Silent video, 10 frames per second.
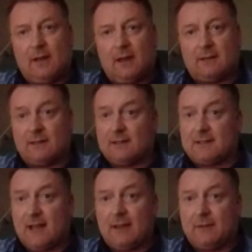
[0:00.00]
and at the
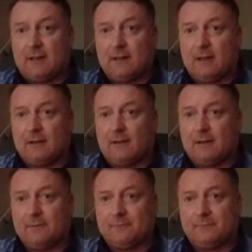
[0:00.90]
time I didn't like
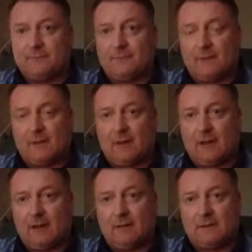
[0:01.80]
it.
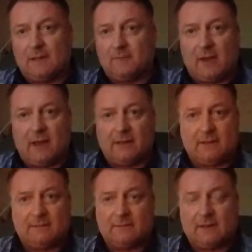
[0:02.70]
It did me head in.